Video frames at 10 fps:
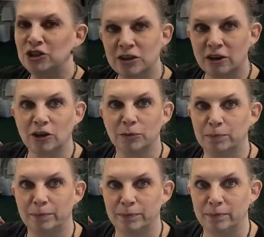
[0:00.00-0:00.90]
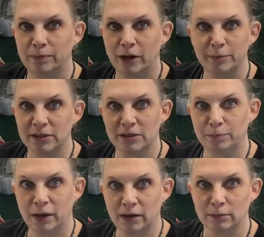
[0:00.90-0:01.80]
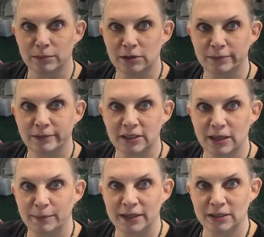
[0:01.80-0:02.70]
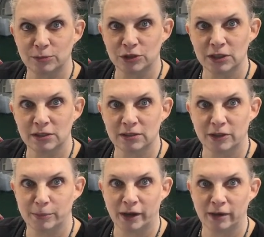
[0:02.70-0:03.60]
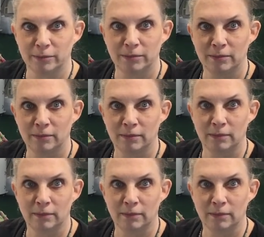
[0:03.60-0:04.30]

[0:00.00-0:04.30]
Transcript: should have called bobbins bottoms because that makes more sense. It's I don't know where the word